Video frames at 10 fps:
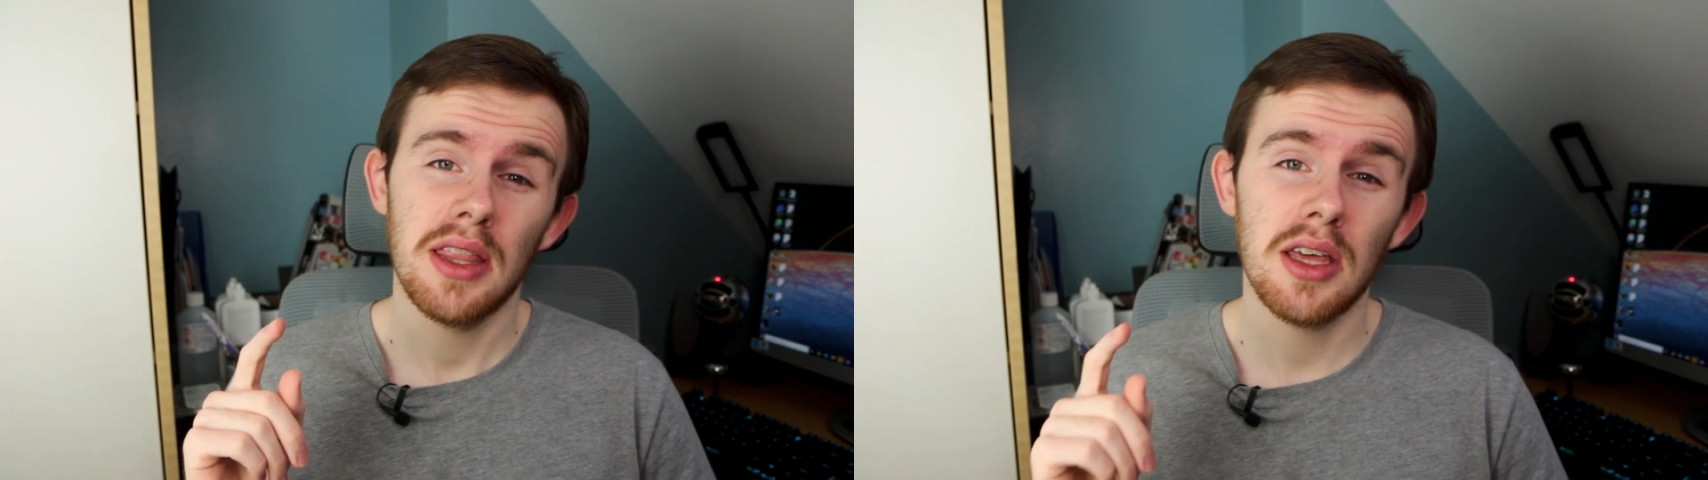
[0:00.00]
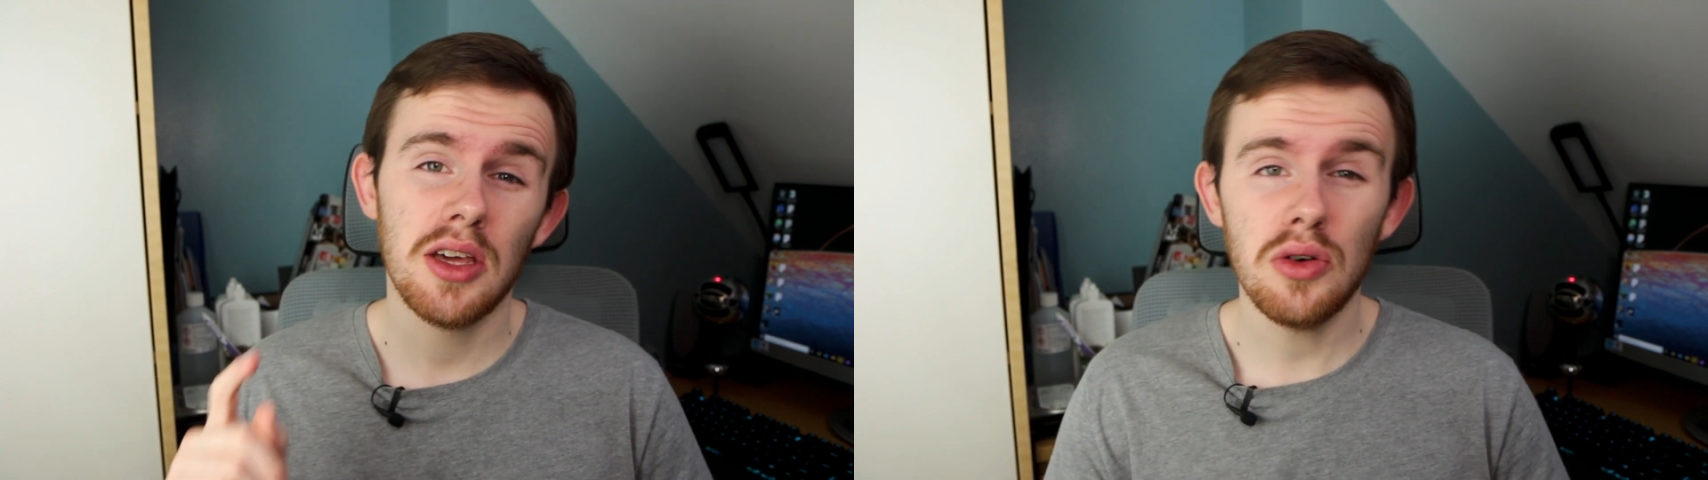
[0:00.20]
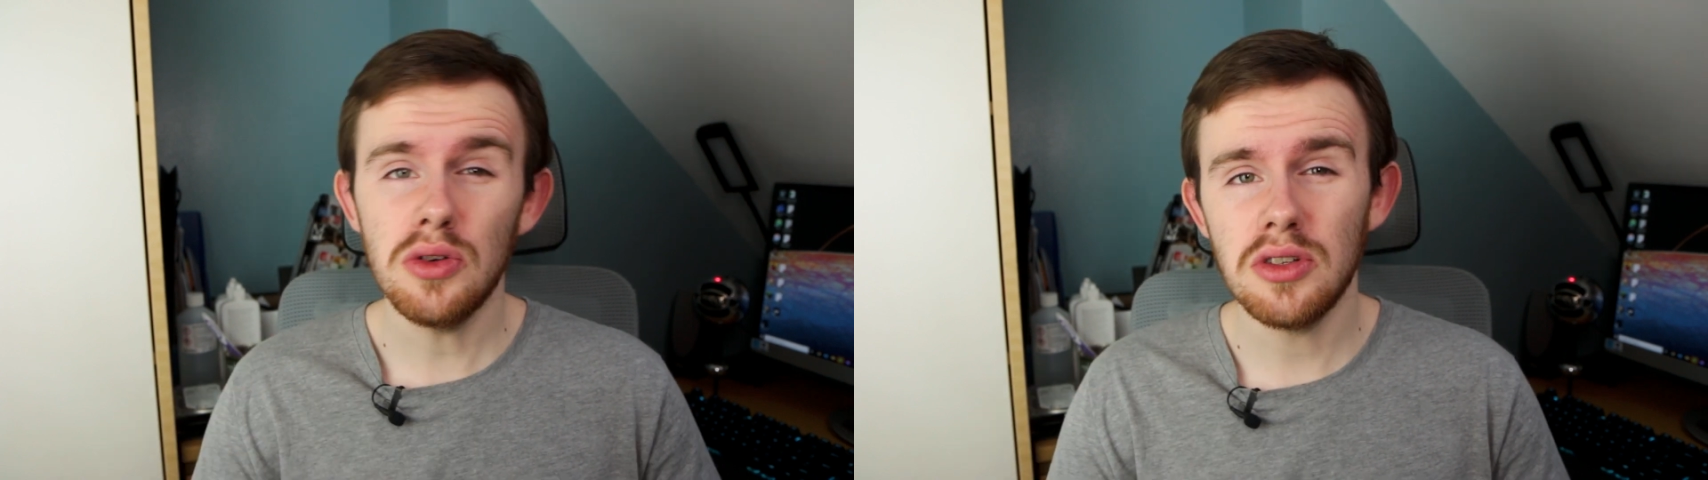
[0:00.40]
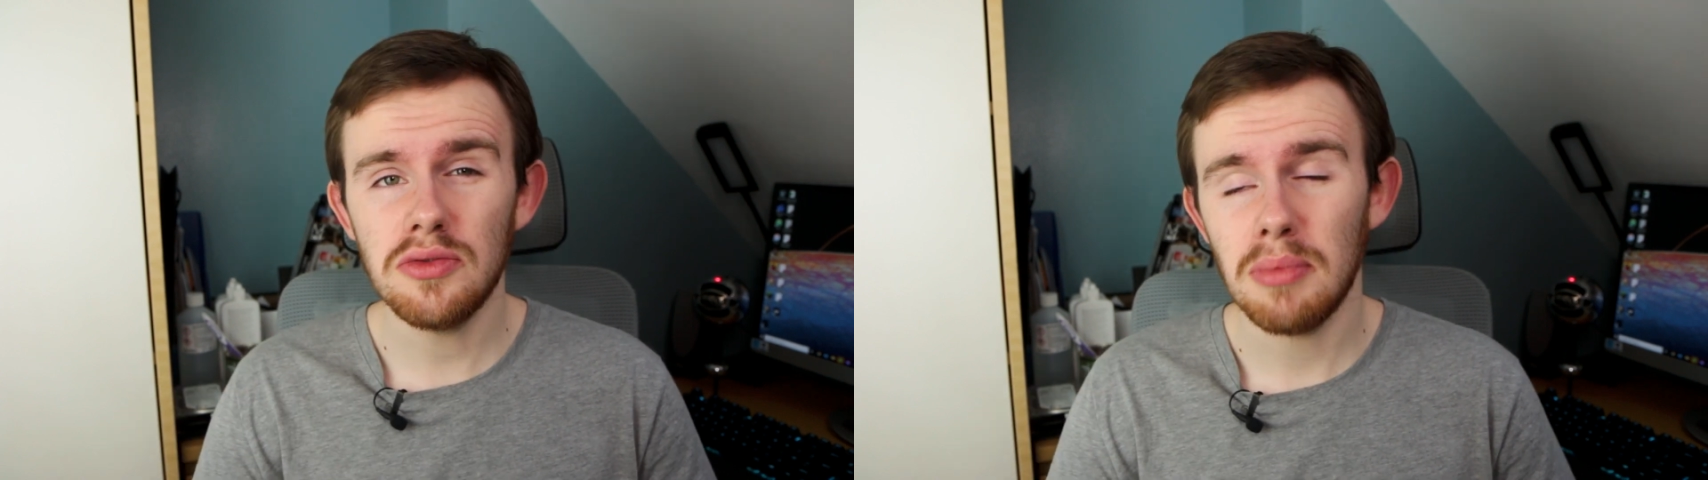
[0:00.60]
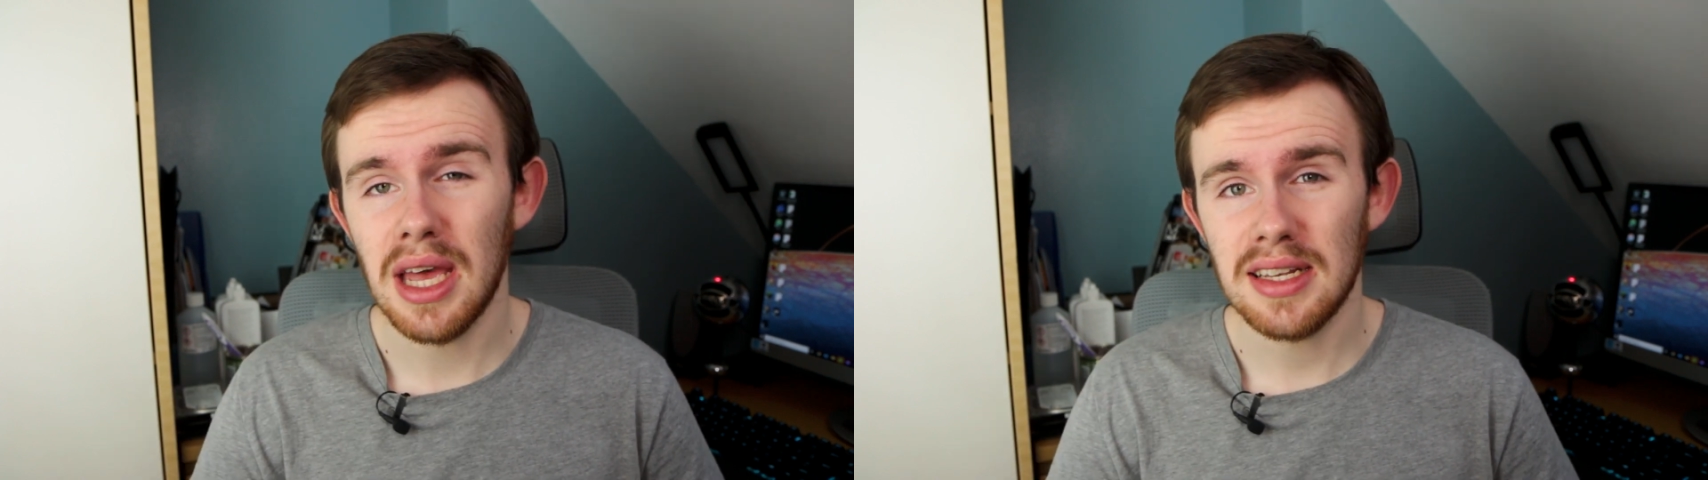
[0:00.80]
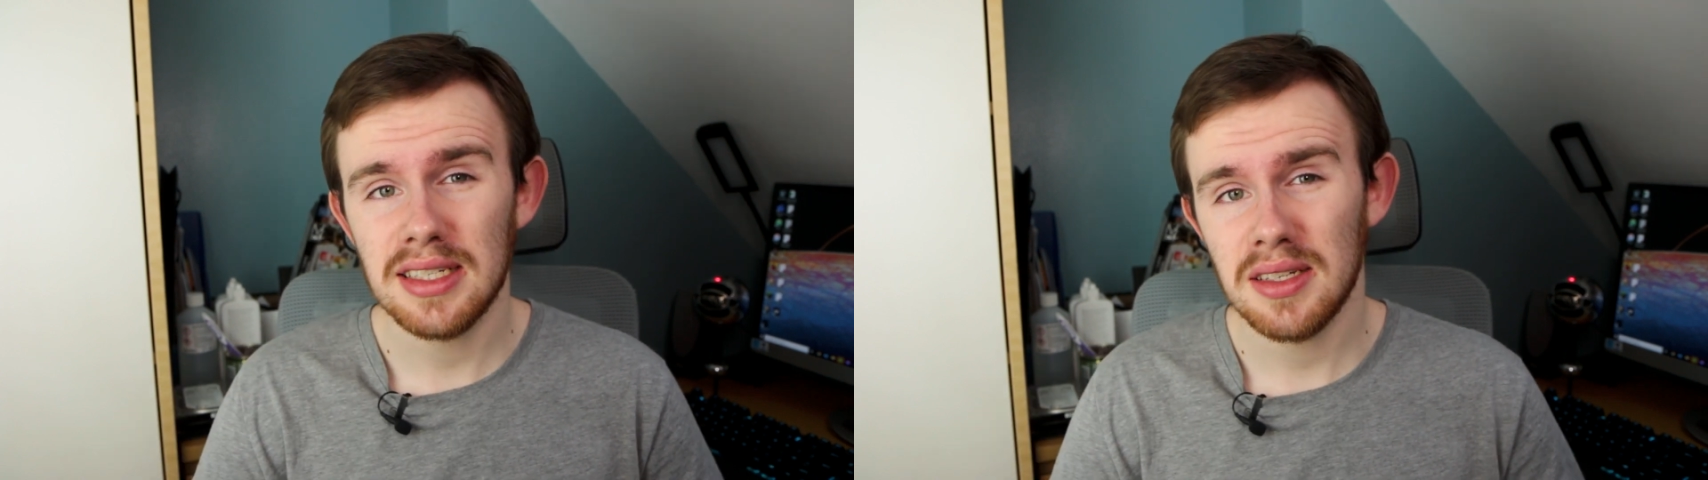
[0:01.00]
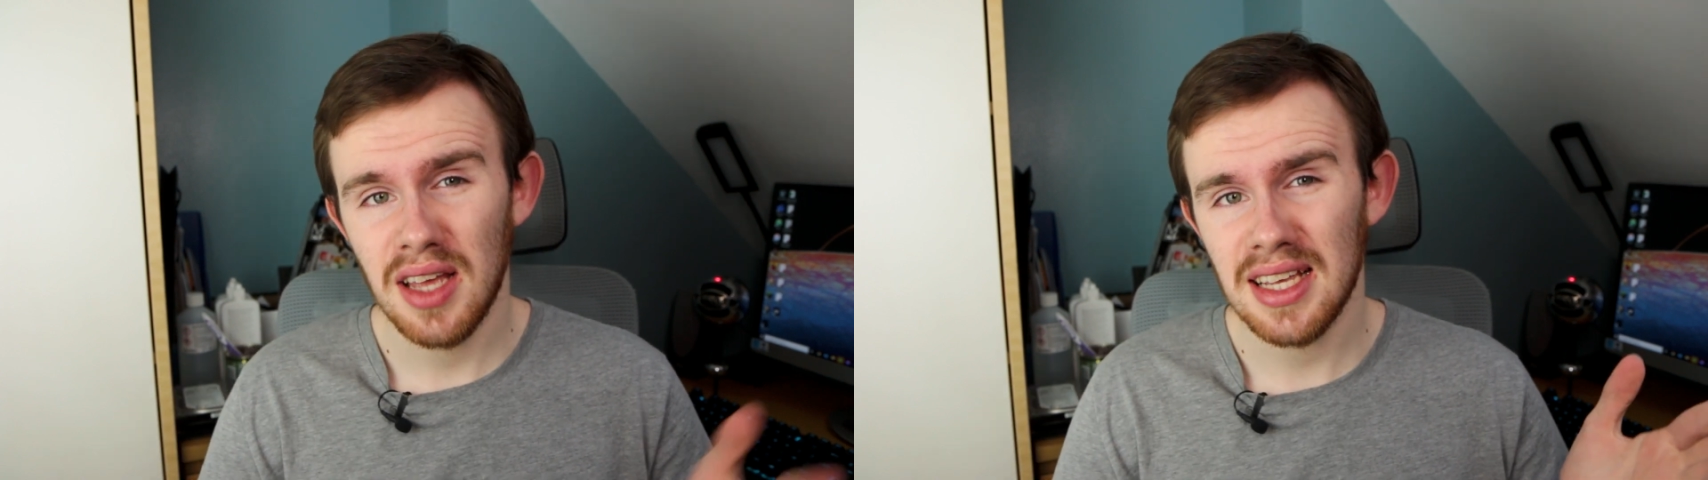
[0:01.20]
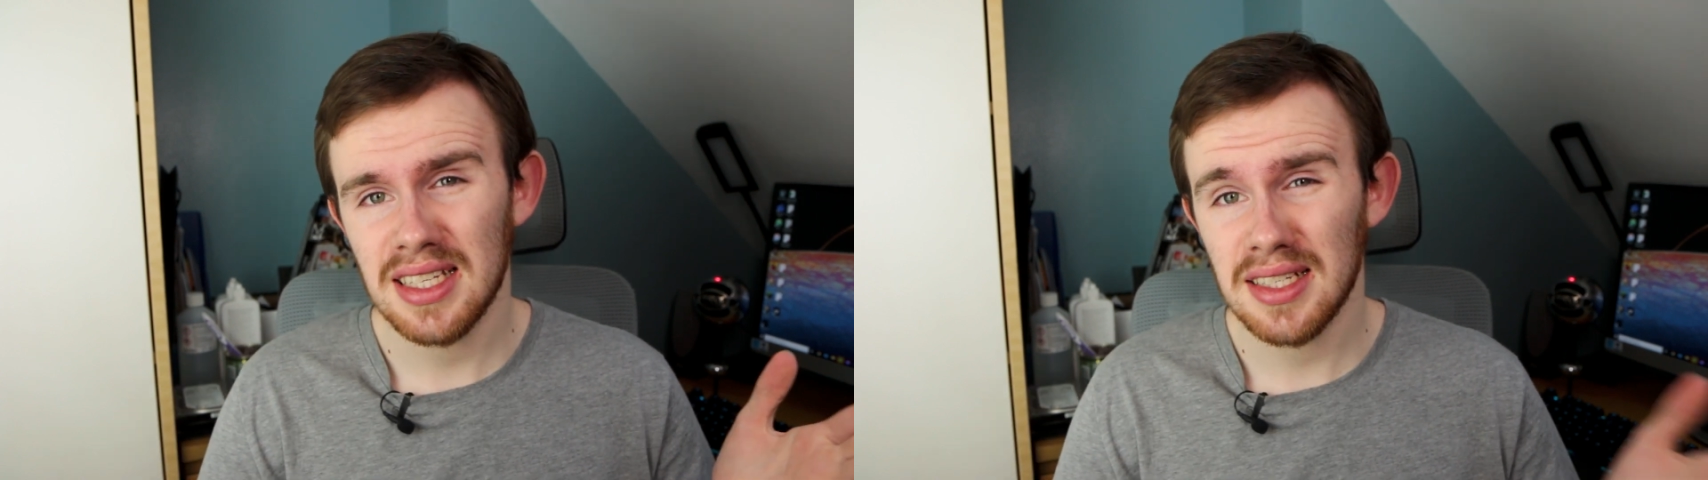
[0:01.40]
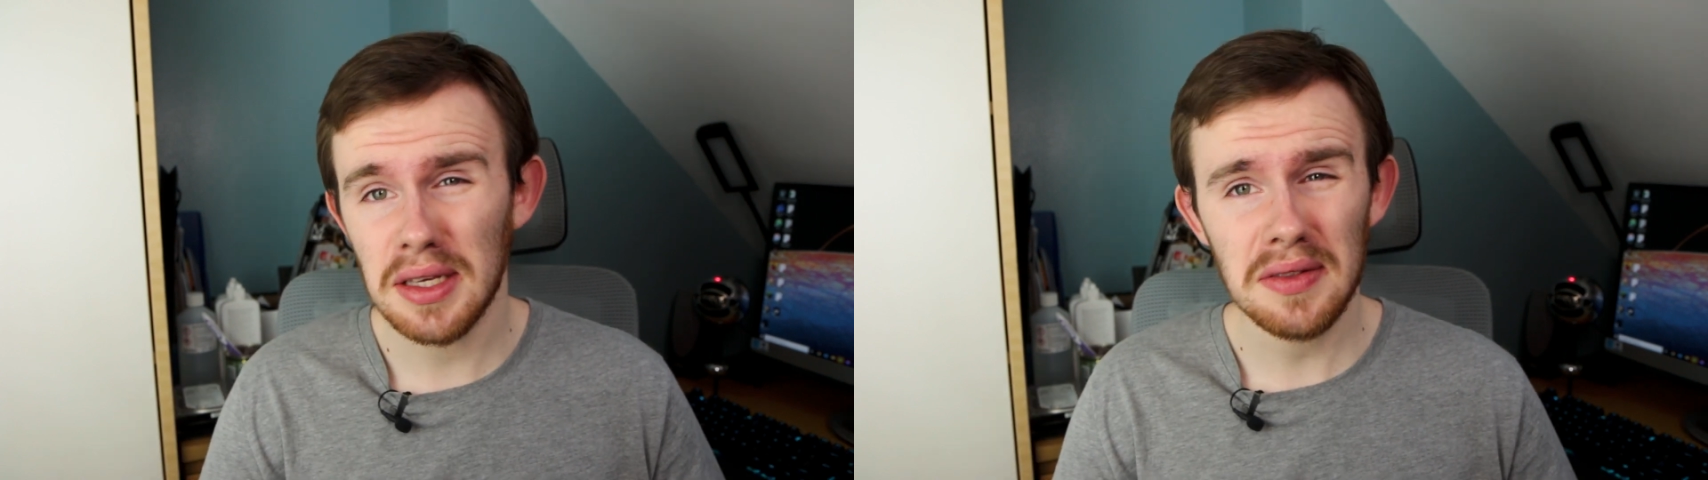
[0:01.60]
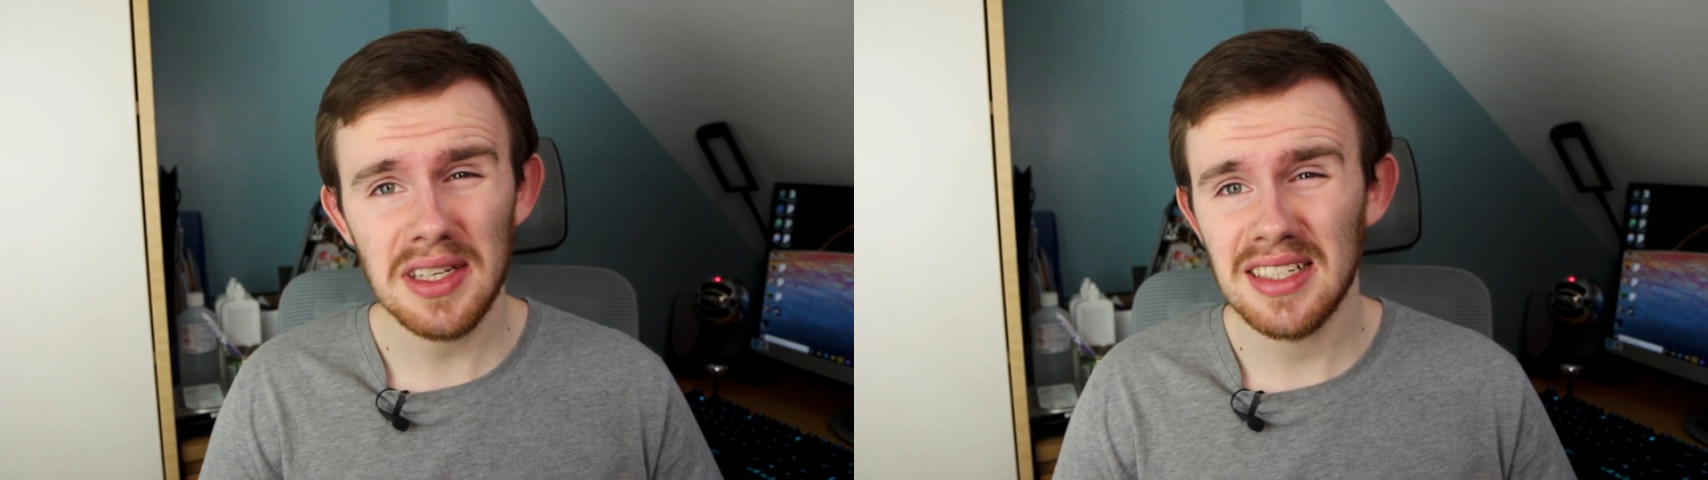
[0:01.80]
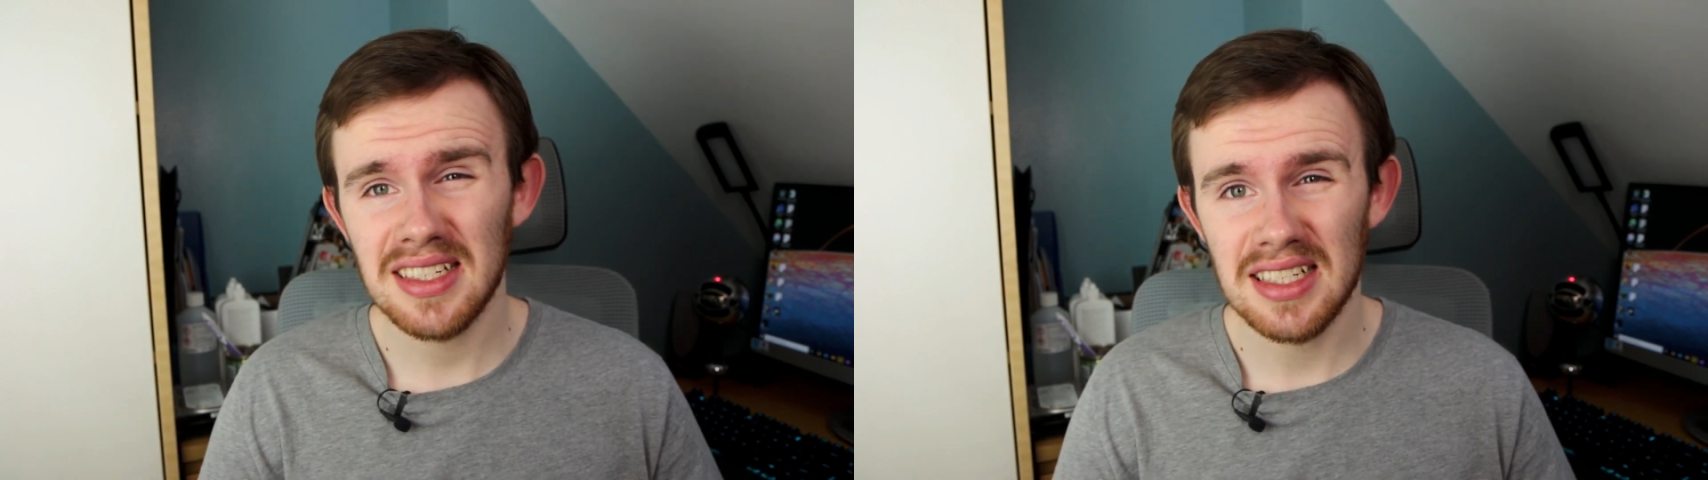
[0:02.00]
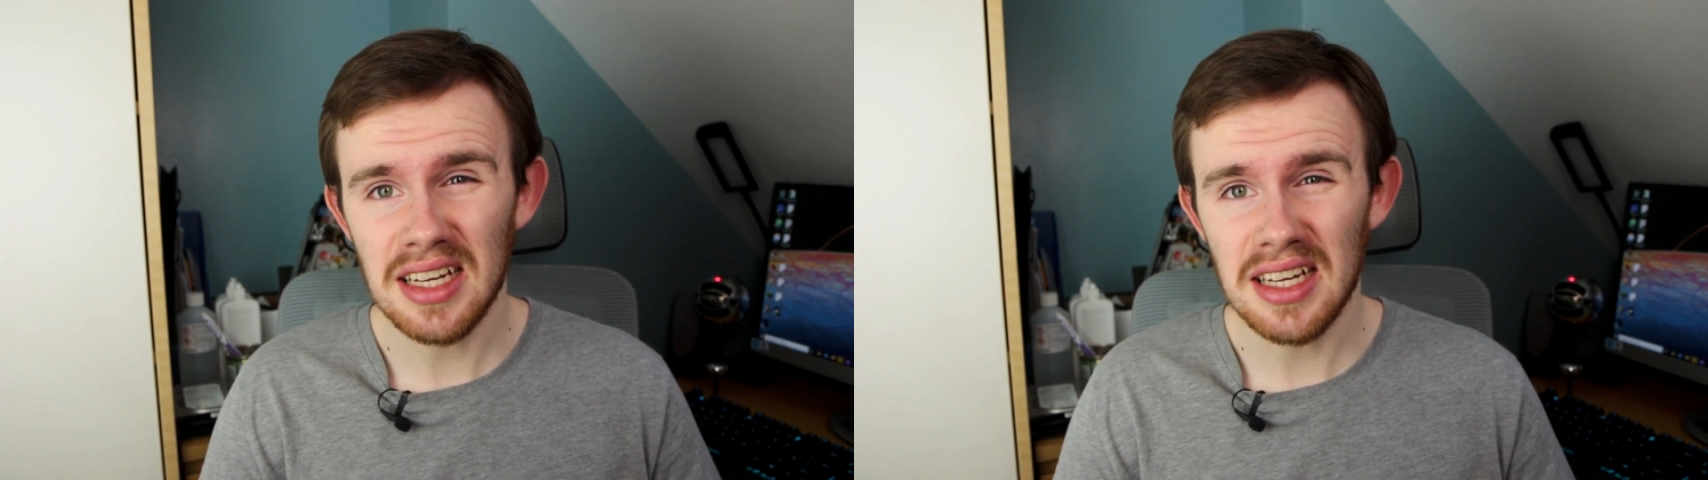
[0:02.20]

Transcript: that could have meant a slightly